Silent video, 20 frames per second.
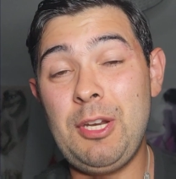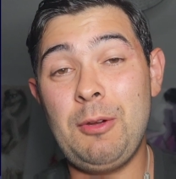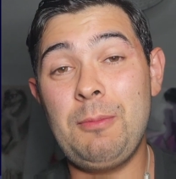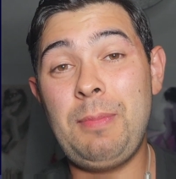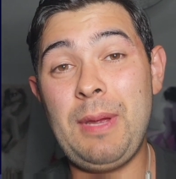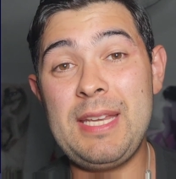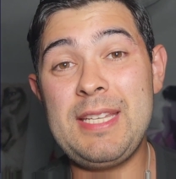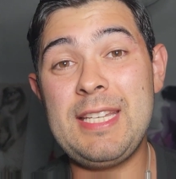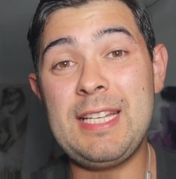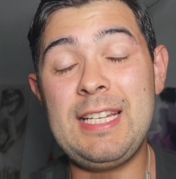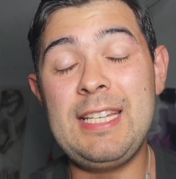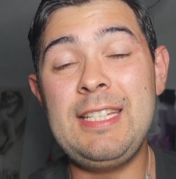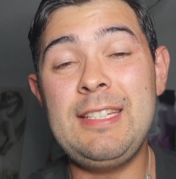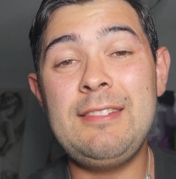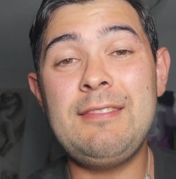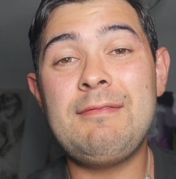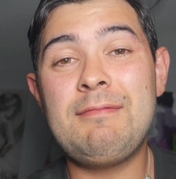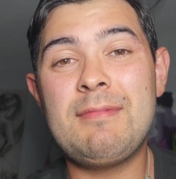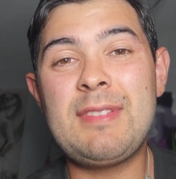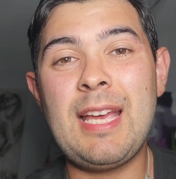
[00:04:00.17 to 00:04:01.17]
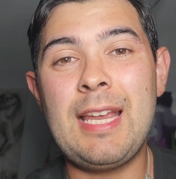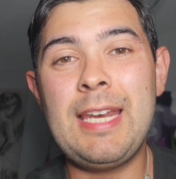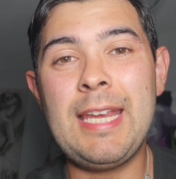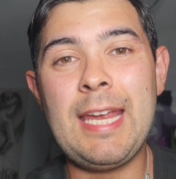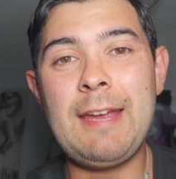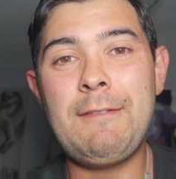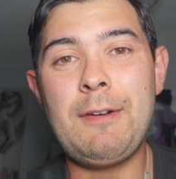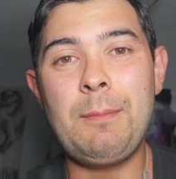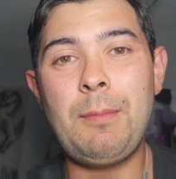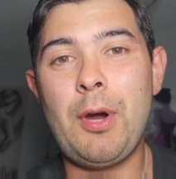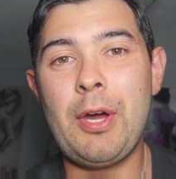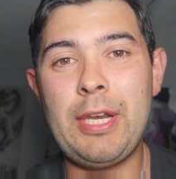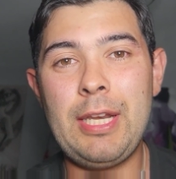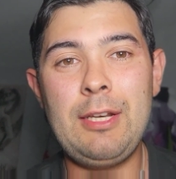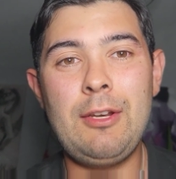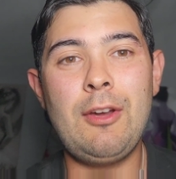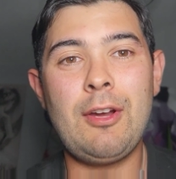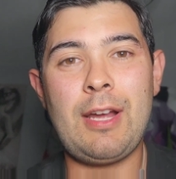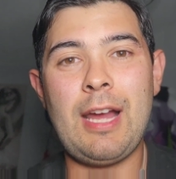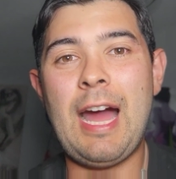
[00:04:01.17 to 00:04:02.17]
Basically telling everybody,
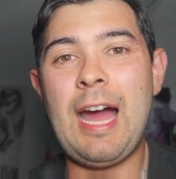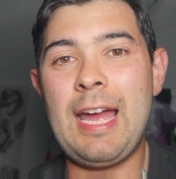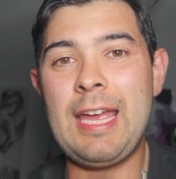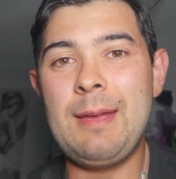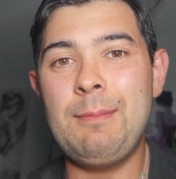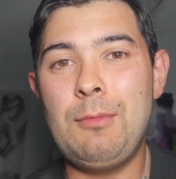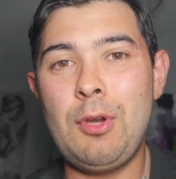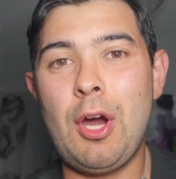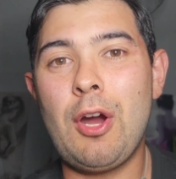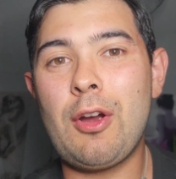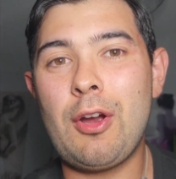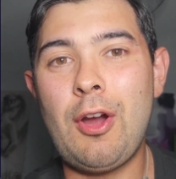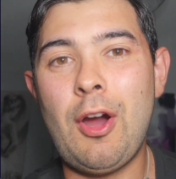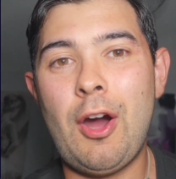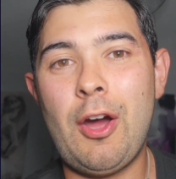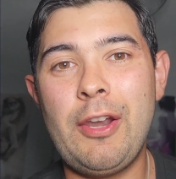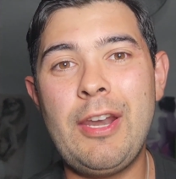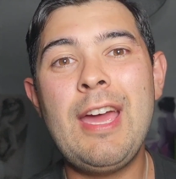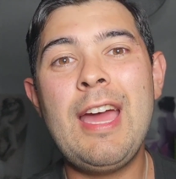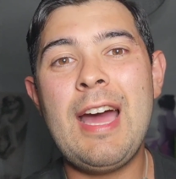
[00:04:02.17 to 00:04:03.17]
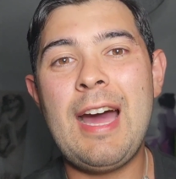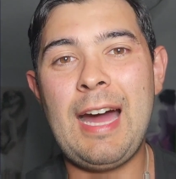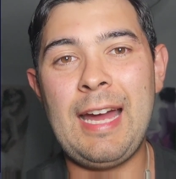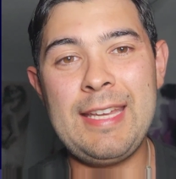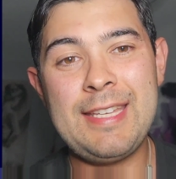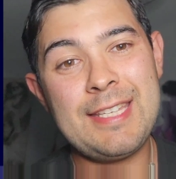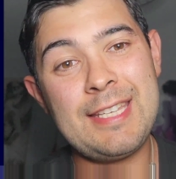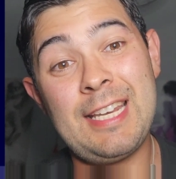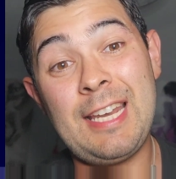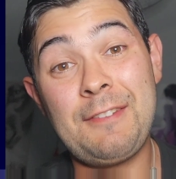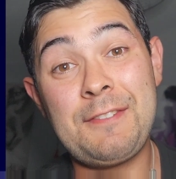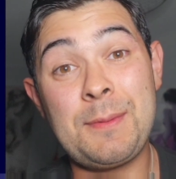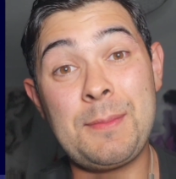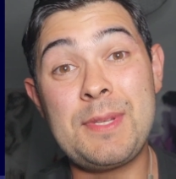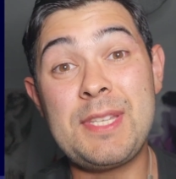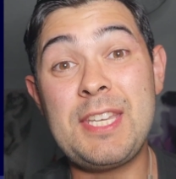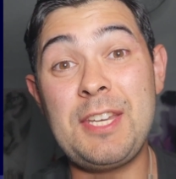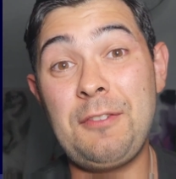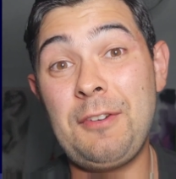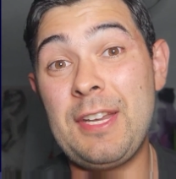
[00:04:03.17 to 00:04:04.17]
look, I am not gone. I still have some
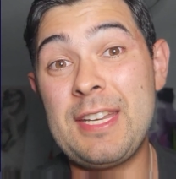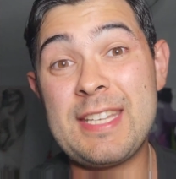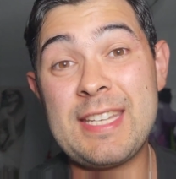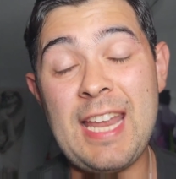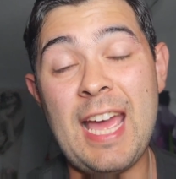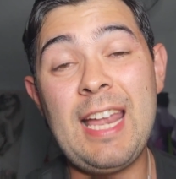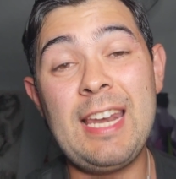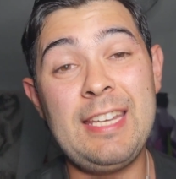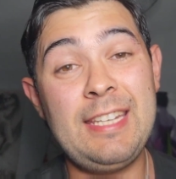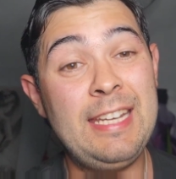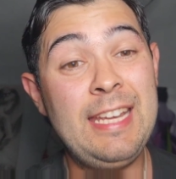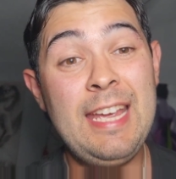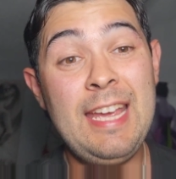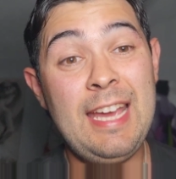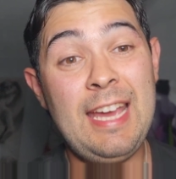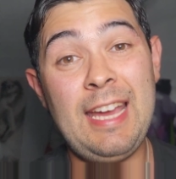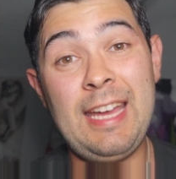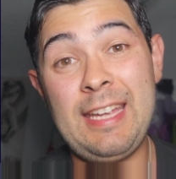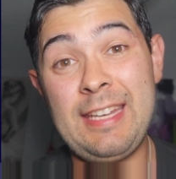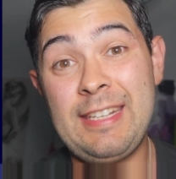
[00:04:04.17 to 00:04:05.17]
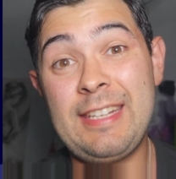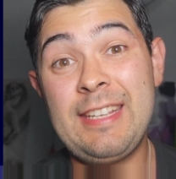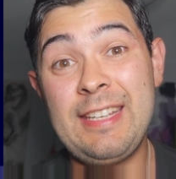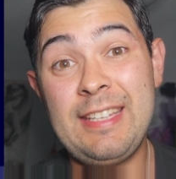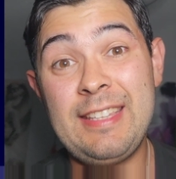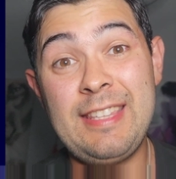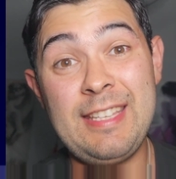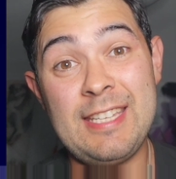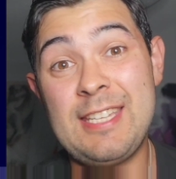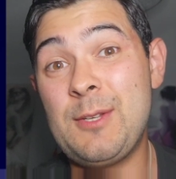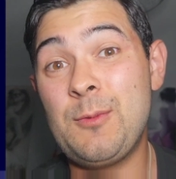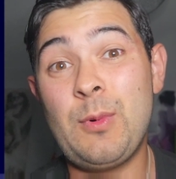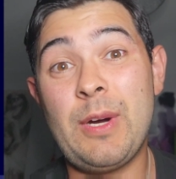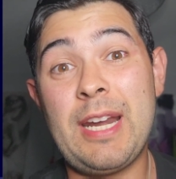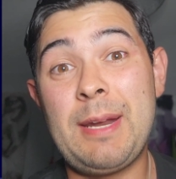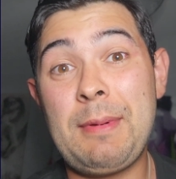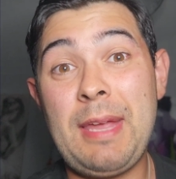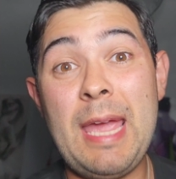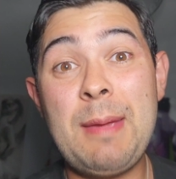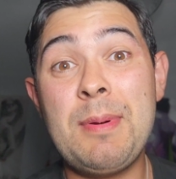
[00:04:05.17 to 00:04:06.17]
serious talent, and this is what
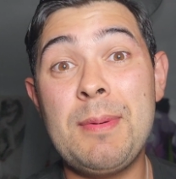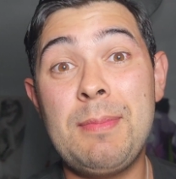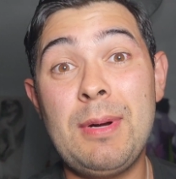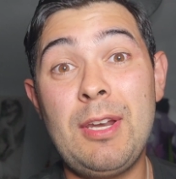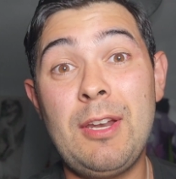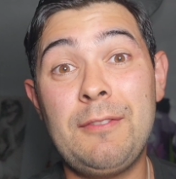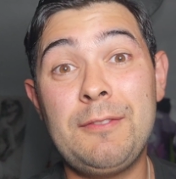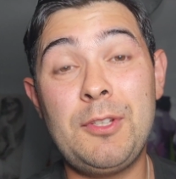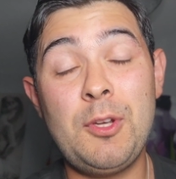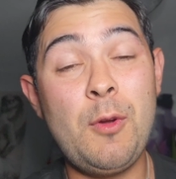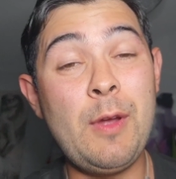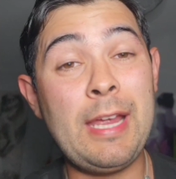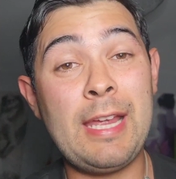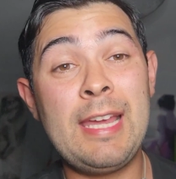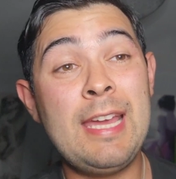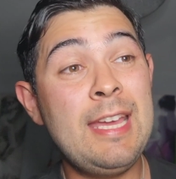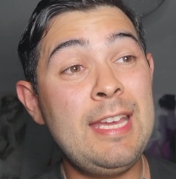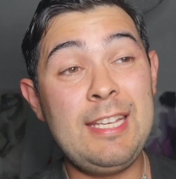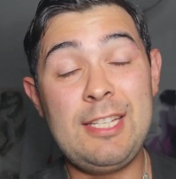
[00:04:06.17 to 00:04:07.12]
I'm capable of doing.